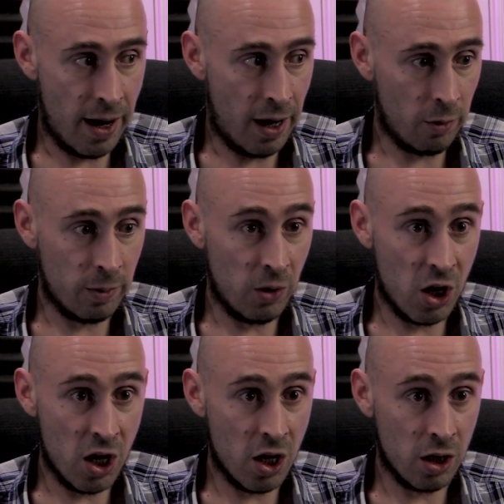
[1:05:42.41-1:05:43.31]
helped them
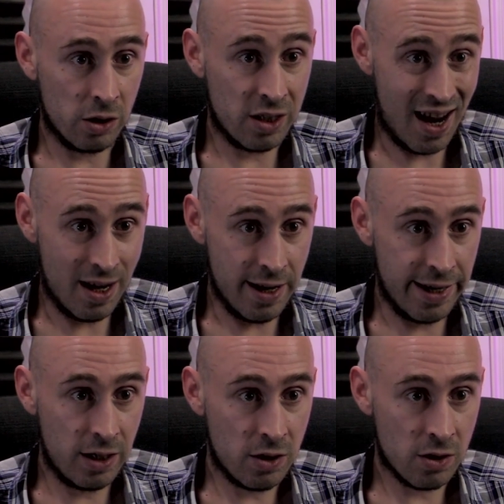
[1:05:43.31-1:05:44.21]
learn
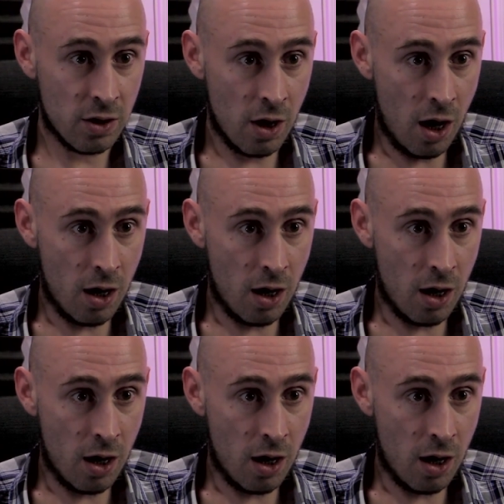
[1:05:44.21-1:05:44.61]
techniques